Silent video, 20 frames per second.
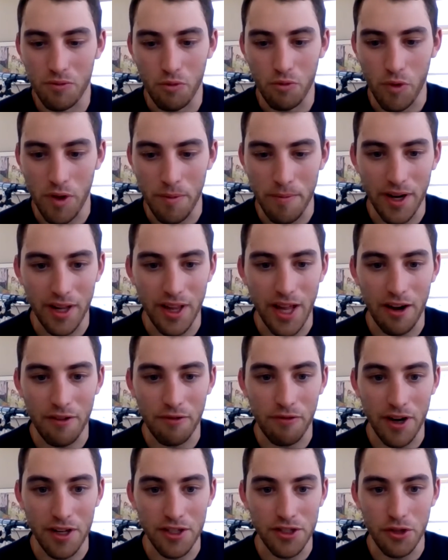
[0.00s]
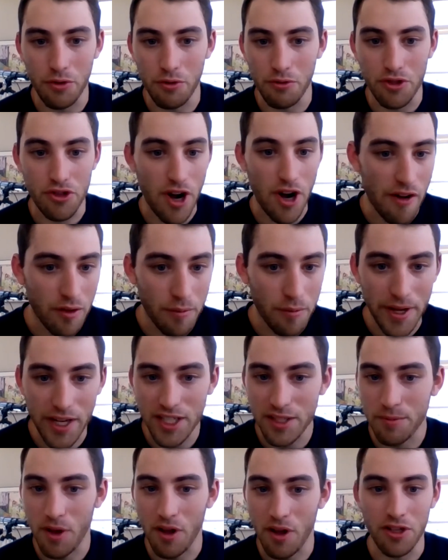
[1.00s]
we met a lot of friends through travel
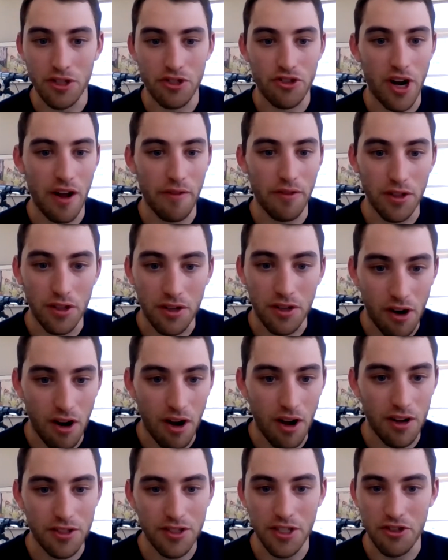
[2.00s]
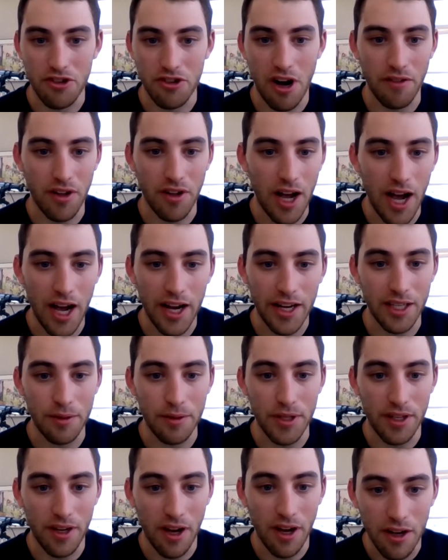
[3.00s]
baseball and travel lacrosse and travel hockey,
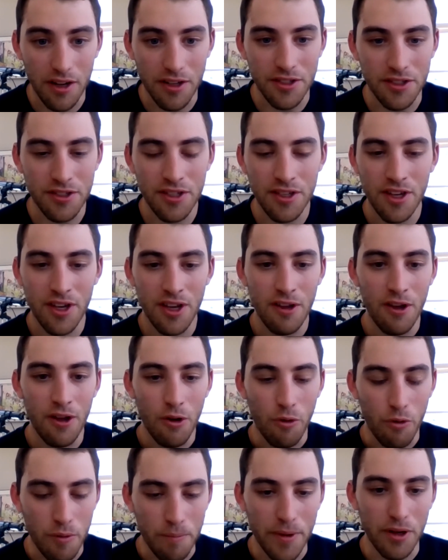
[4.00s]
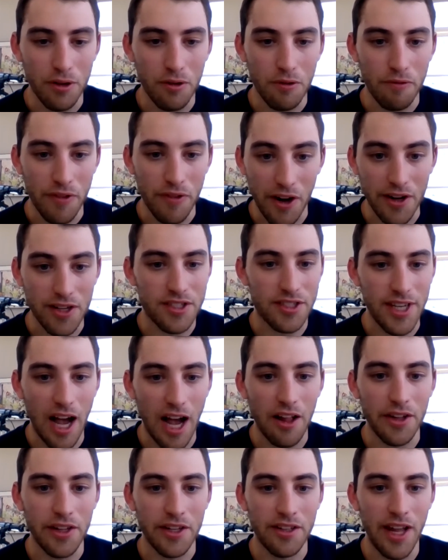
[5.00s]
because we built very
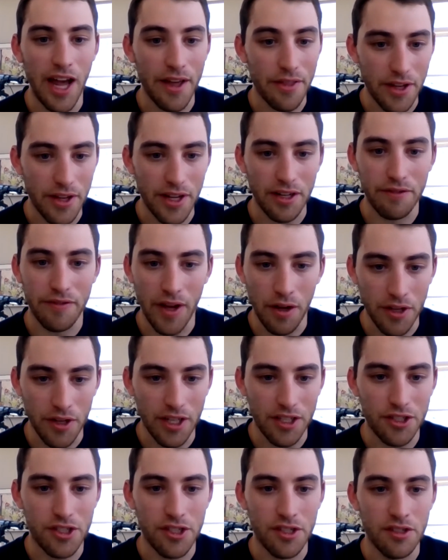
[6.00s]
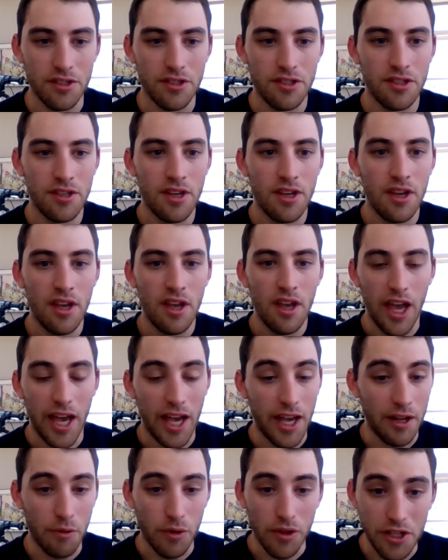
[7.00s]
solid athletic foundations
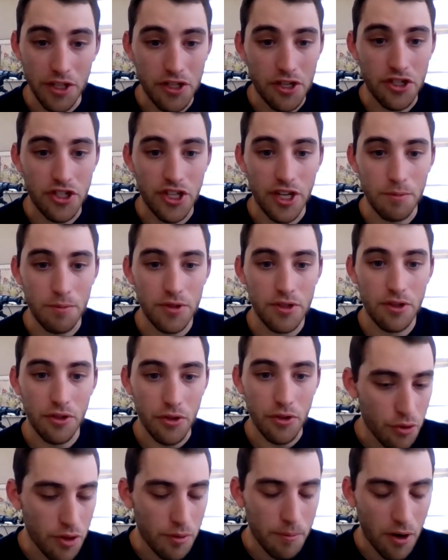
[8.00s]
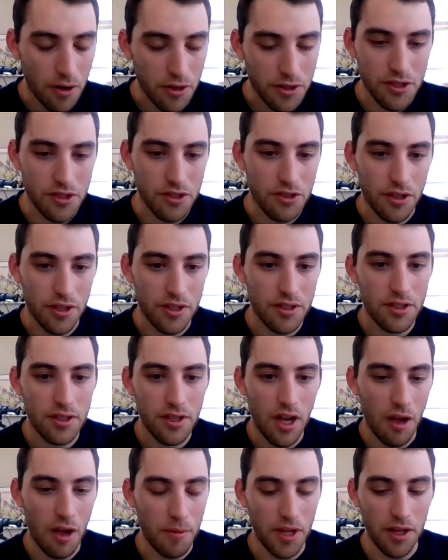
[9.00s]
and relationships through the park district.
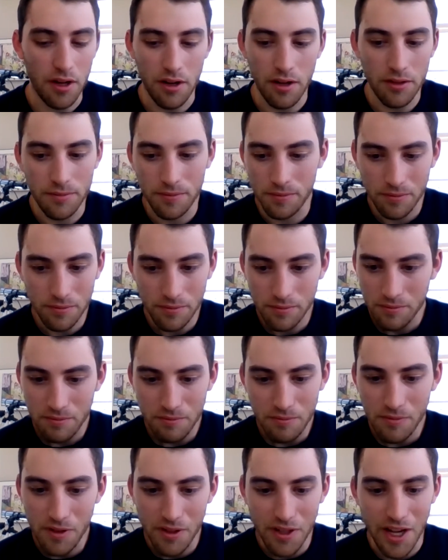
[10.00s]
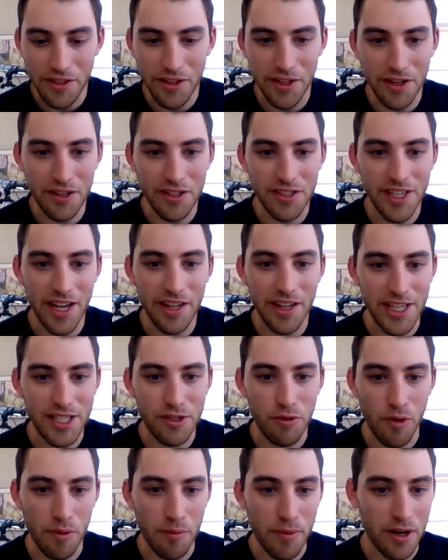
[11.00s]
I mean, at the end of the day, that's
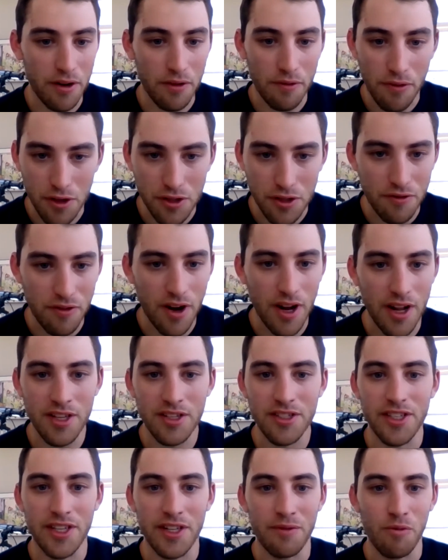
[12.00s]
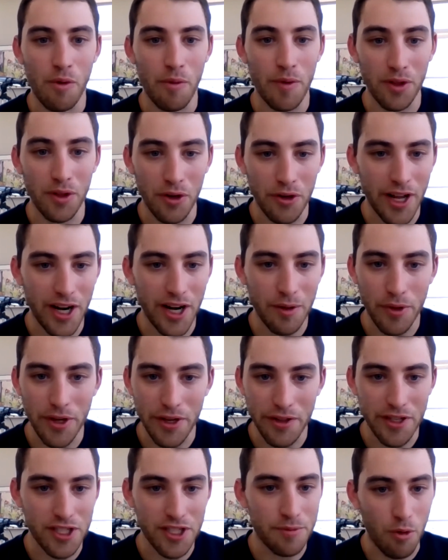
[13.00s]
where we made our first friends and where we learned how to play
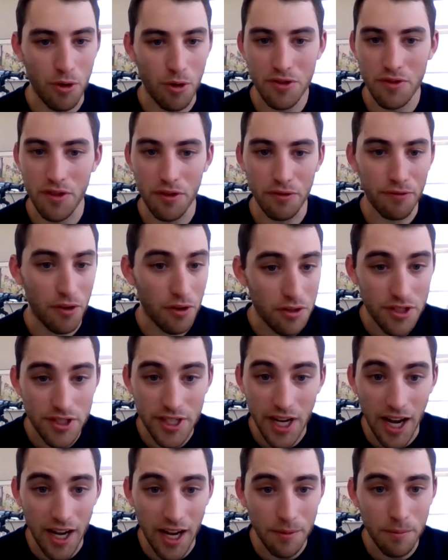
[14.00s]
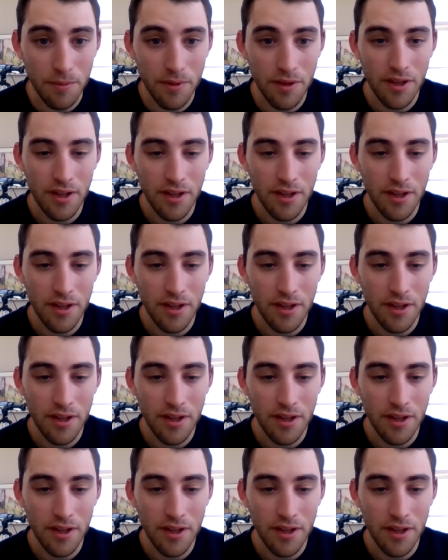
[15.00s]
these sports for the first time.